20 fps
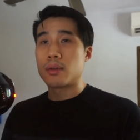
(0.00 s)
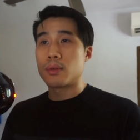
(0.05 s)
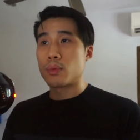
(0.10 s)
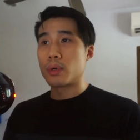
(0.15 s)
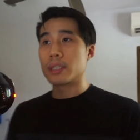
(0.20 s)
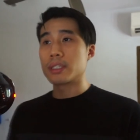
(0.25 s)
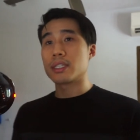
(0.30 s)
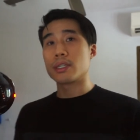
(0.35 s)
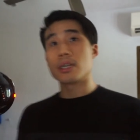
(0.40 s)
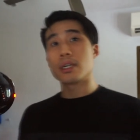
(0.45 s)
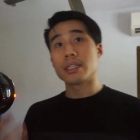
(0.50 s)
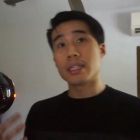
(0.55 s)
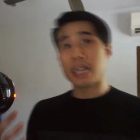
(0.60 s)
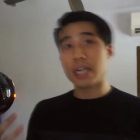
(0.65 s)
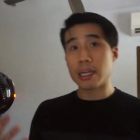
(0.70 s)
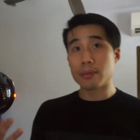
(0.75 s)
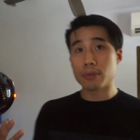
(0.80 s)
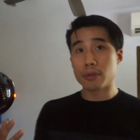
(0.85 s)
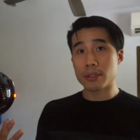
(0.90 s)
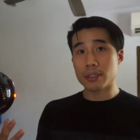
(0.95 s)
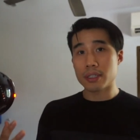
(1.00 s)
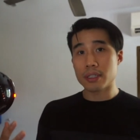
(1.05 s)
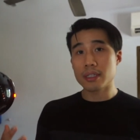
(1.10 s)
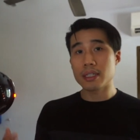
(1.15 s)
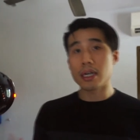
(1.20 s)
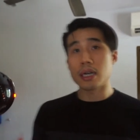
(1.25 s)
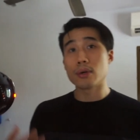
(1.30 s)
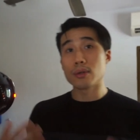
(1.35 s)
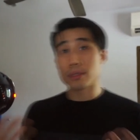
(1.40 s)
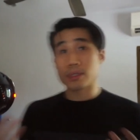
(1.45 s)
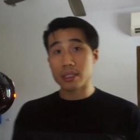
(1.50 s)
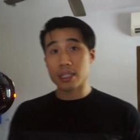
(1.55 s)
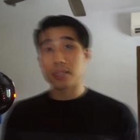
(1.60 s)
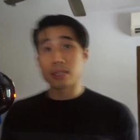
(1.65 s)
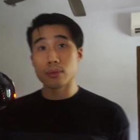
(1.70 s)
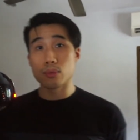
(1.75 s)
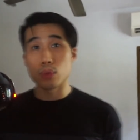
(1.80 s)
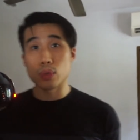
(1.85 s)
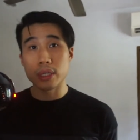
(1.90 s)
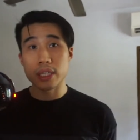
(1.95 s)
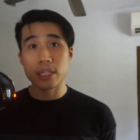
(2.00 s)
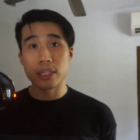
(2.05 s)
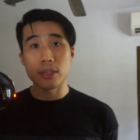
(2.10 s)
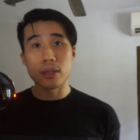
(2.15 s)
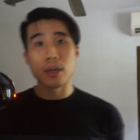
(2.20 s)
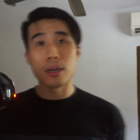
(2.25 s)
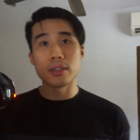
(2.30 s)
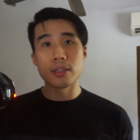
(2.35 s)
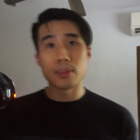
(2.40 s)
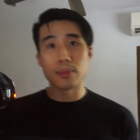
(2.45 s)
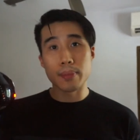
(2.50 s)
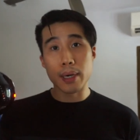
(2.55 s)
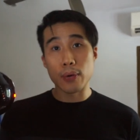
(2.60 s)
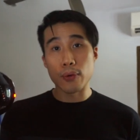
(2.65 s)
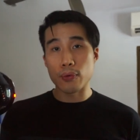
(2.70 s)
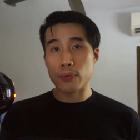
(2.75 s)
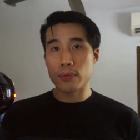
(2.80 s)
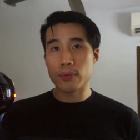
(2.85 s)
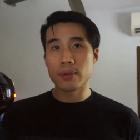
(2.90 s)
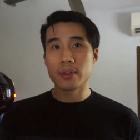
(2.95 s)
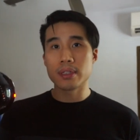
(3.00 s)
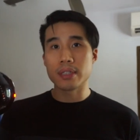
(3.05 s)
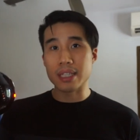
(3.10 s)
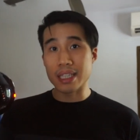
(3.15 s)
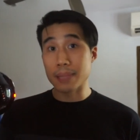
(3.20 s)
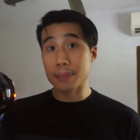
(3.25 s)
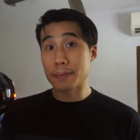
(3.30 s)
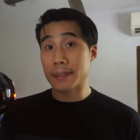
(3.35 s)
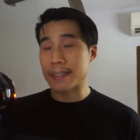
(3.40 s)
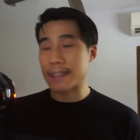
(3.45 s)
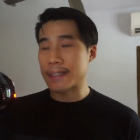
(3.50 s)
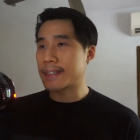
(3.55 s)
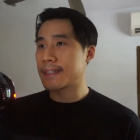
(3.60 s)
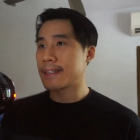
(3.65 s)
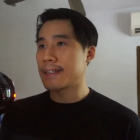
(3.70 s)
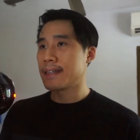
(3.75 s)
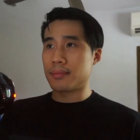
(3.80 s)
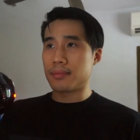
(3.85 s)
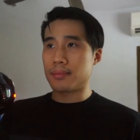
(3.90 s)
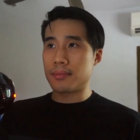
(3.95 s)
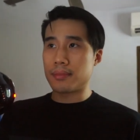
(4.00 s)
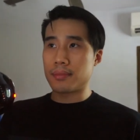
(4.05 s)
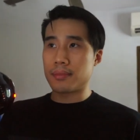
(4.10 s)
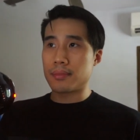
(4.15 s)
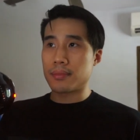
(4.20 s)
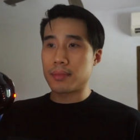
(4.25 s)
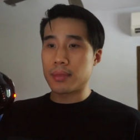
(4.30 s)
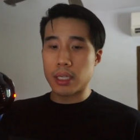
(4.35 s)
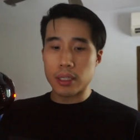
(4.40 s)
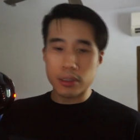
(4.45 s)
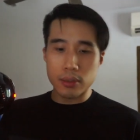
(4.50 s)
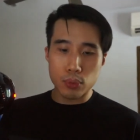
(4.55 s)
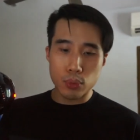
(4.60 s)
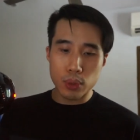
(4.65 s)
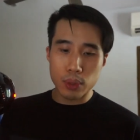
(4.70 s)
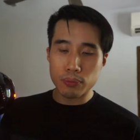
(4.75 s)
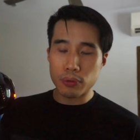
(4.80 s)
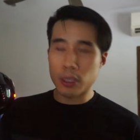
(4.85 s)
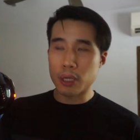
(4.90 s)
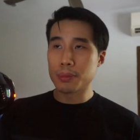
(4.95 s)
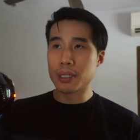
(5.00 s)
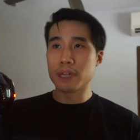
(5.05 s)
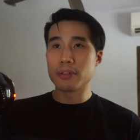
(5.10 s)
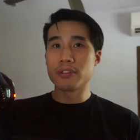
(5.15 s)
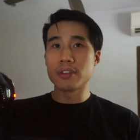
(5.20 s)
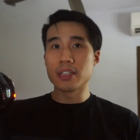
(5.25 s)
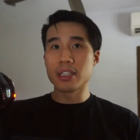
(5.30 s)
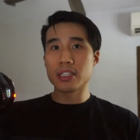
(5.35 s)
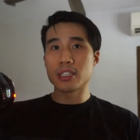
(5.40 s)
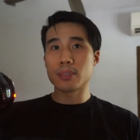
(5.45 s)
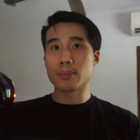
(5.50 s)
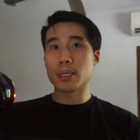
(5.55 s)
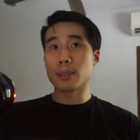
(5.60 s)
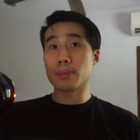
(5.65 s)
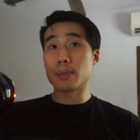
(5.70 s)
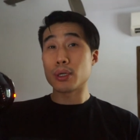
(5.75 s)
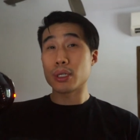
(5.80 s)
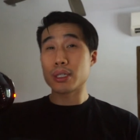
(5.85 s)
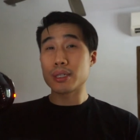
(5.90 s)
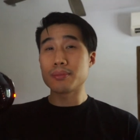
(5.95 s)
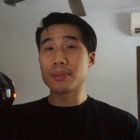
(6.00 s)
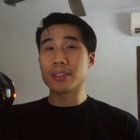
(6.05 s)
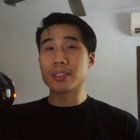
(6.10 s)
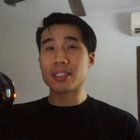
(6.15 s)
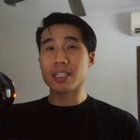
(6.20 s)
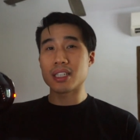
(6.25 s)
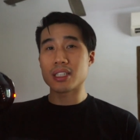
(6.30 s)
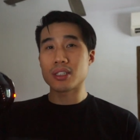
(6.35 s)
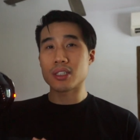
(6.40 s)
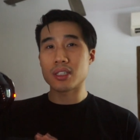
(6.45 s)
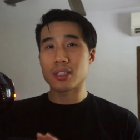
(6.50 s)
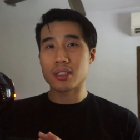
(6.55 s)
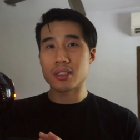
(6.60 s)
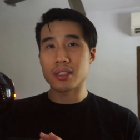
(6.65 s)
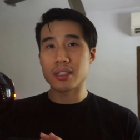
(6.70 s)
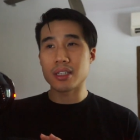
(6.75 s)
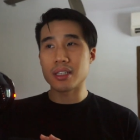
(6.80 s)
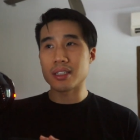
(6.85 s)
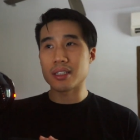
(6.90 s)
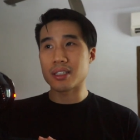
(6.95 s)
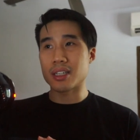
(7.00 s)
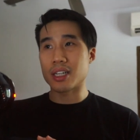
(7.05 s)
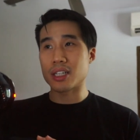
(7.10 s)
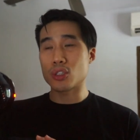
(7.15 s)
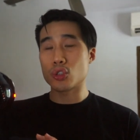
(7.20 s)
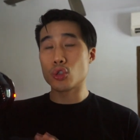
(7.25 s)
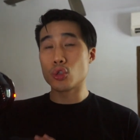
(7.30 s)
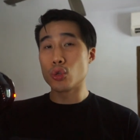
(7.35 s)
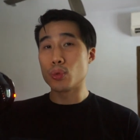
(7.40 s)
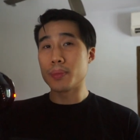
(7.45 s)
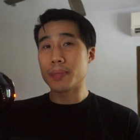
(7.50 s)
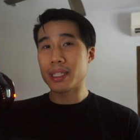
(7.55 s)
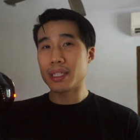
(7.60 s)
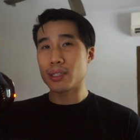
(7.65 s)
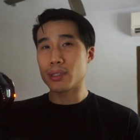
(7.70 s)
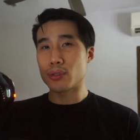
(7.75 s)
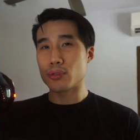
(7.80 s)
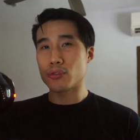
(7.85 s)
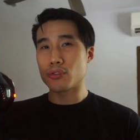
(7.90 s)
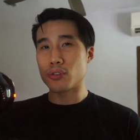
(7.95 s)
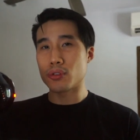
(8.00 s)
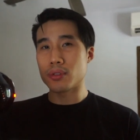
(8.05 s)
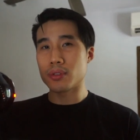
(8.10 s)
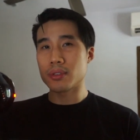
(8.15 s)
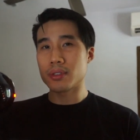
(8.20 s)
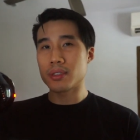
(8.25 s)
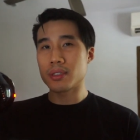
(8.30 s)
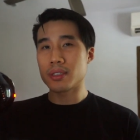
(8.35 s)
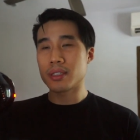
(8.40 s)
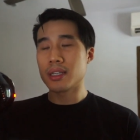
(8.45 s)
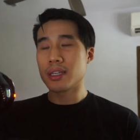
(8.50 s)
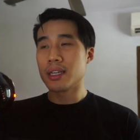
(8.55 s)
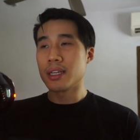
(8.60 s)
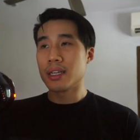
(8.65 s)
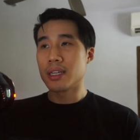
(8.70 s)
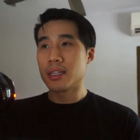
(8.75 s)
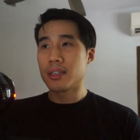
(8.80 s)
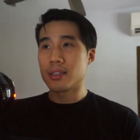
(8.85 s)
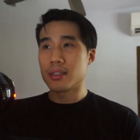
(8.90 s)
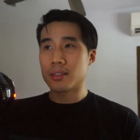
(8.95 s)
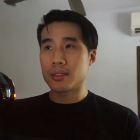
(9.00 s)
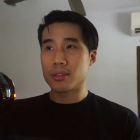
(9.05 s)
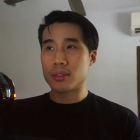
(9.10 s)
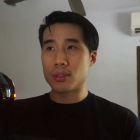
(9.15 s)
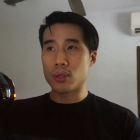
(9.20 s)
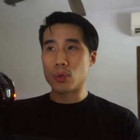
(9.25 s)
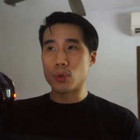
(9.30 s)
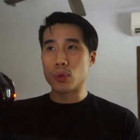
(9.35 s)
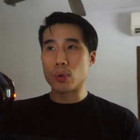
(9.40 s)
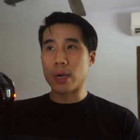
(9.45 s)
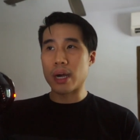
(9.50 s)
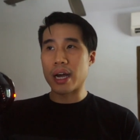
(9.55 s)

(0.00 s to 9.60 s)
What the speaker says: Once I got the eyebrows in, I will start working on the mouth, the lip sync. Now the one problem I realized about Malcolm is that it's got too many controllers. So